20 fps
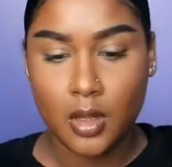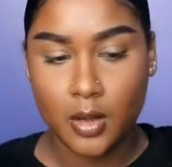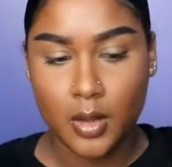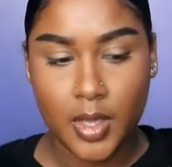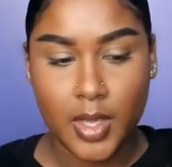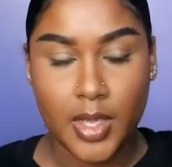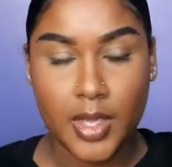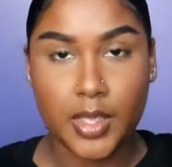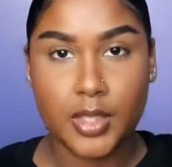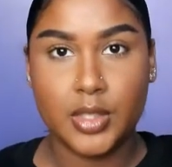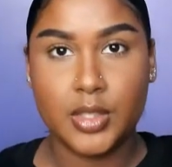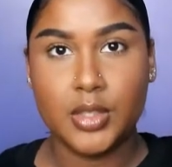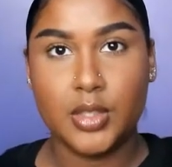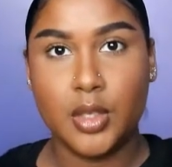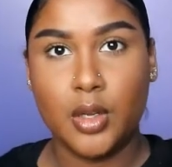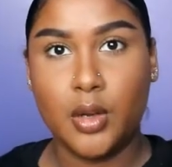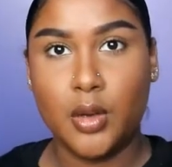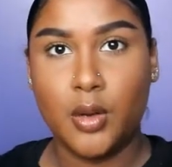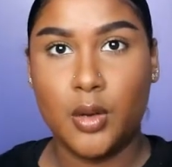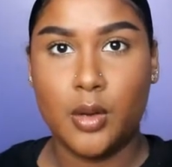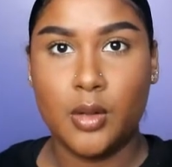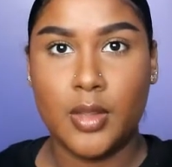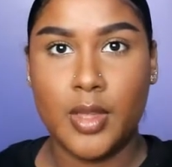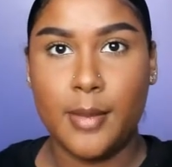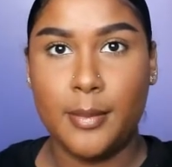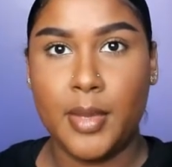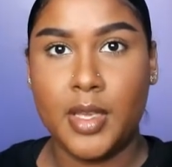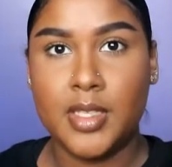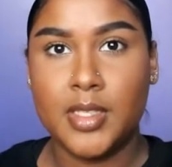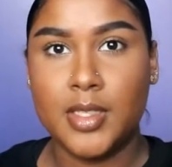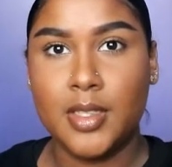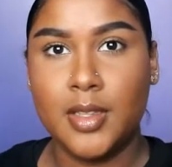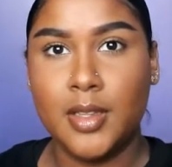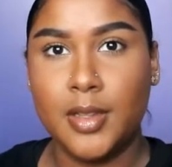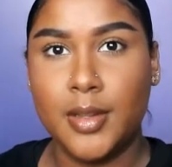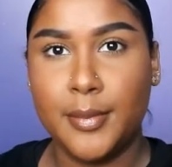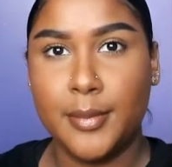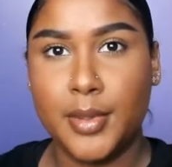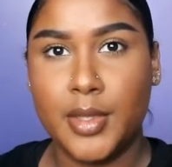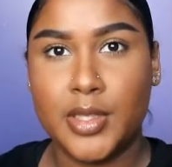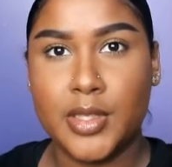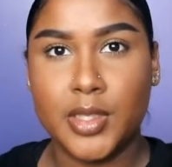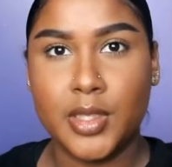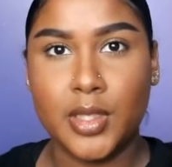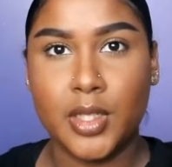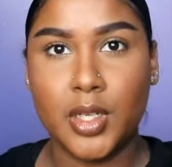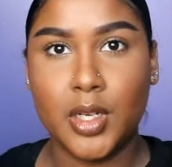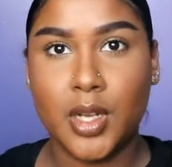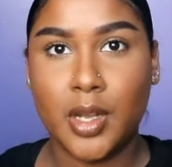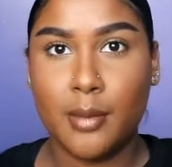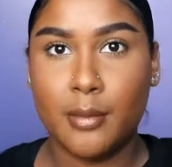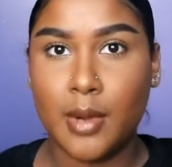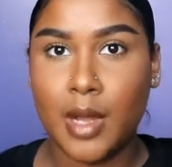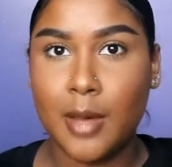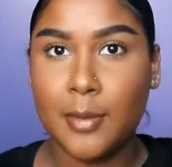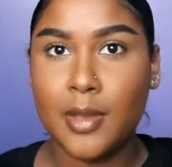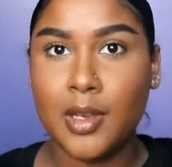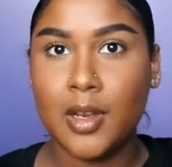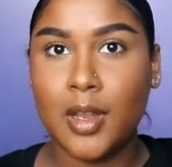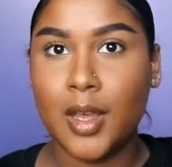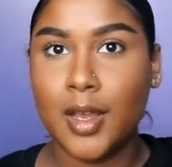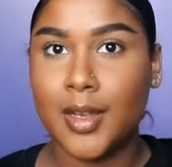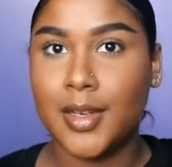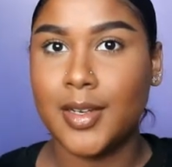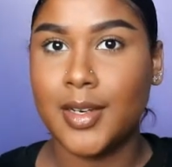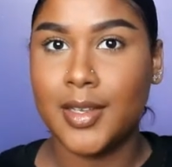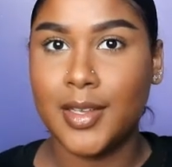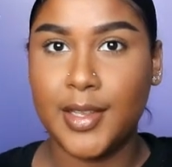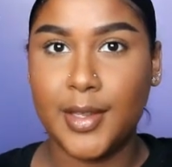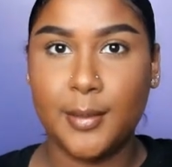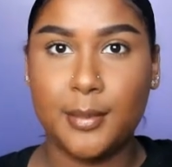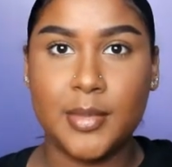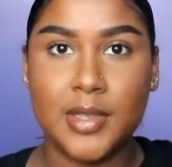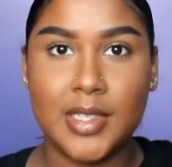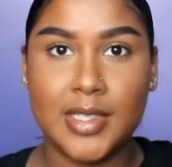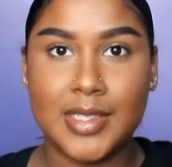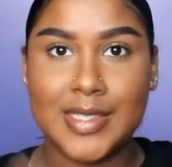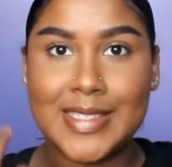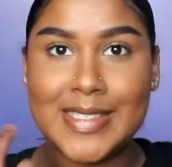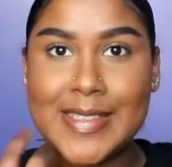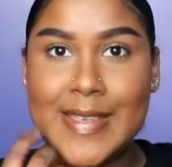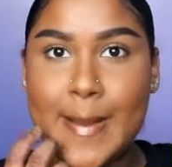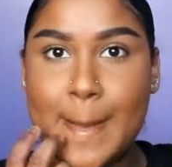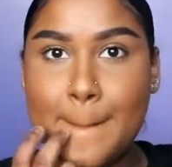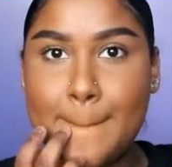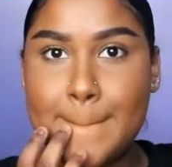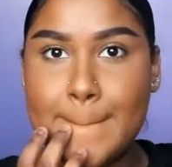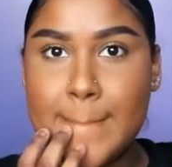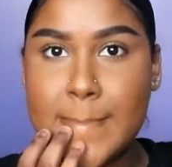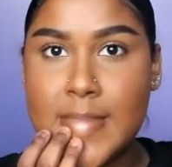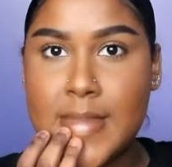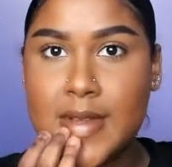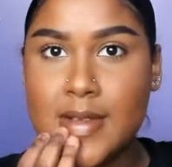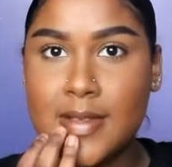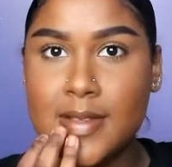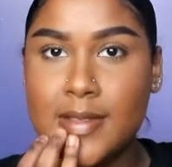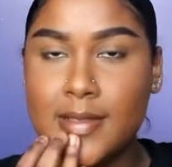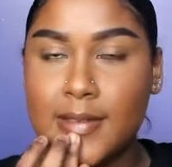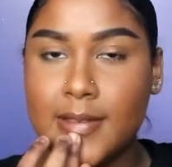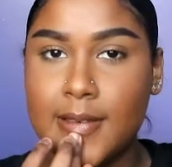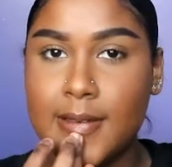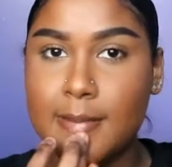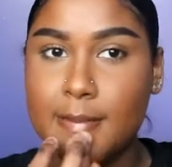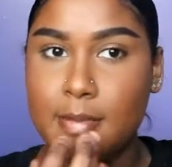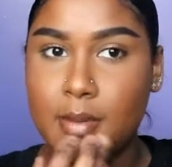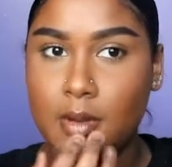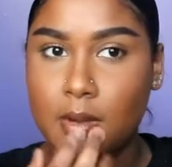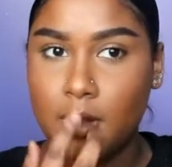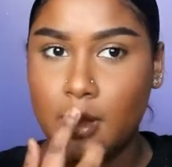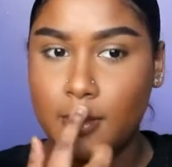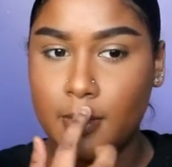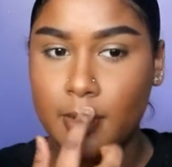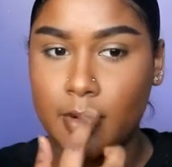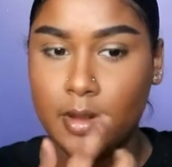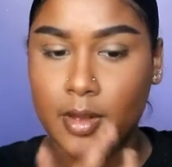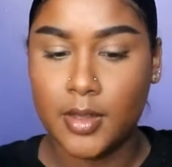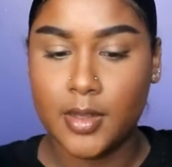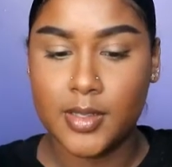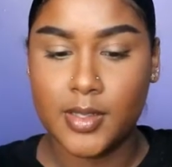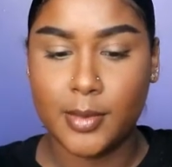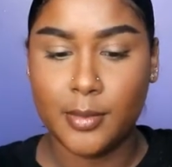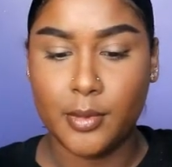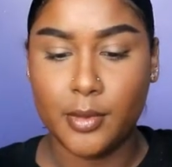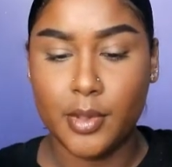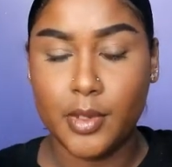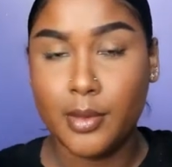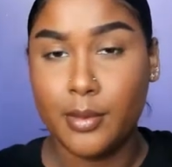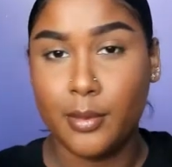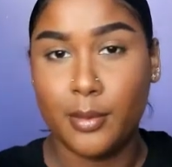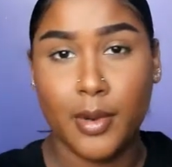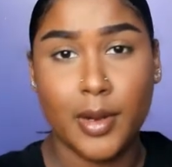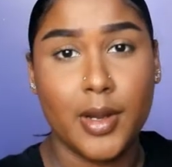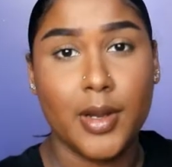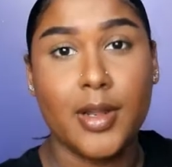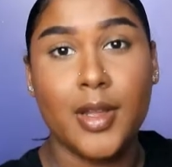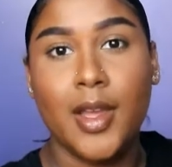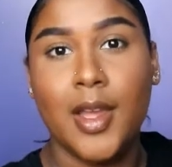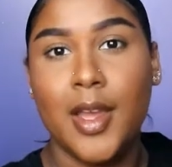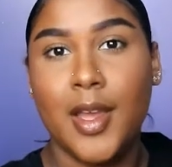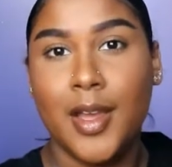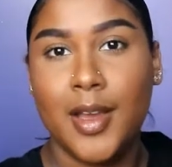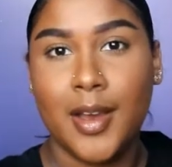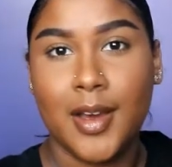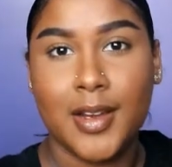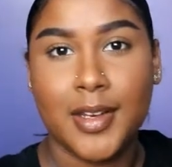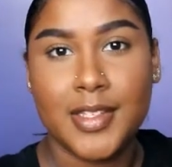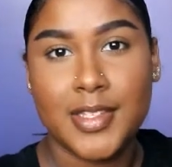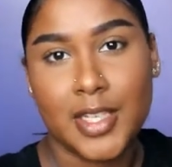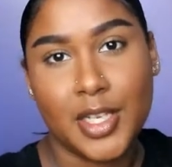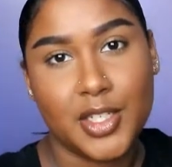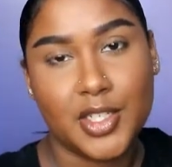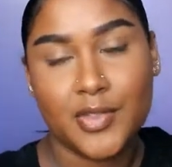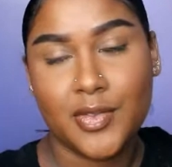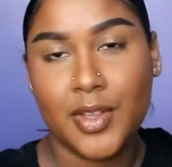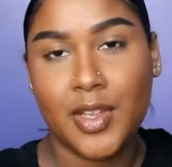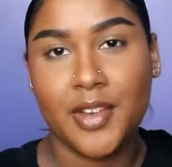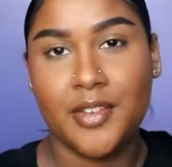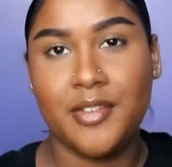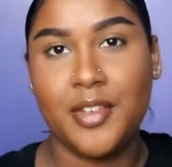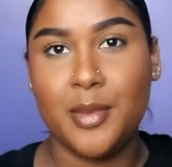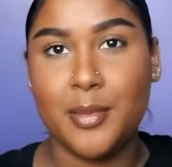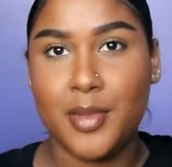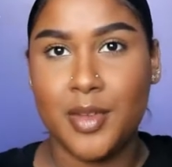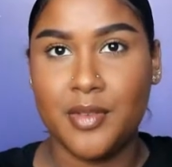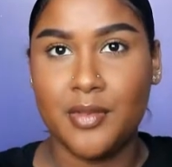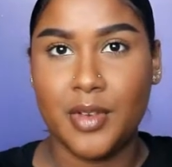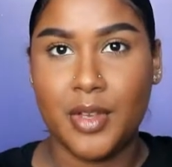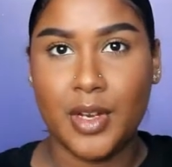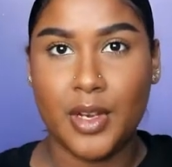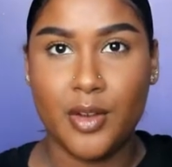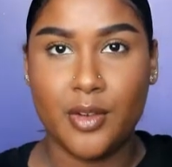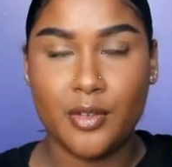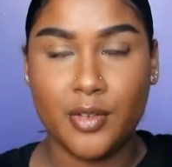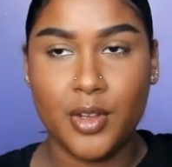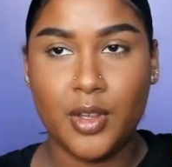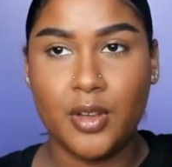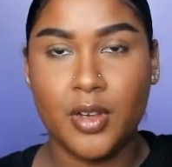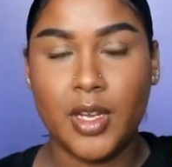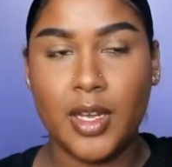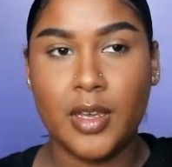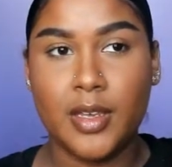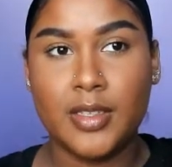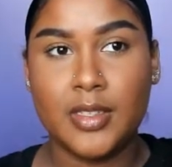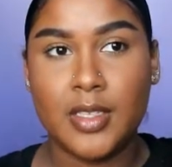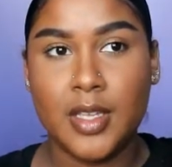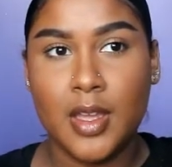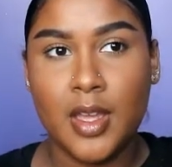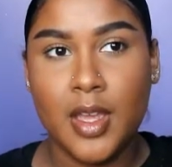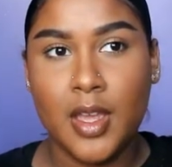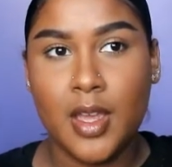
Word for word: Okay, so that basically completes the look. I'm probably not gonna keep this lip combo on because I'm going to work. Honestly, I just felt like filming a video for you guys.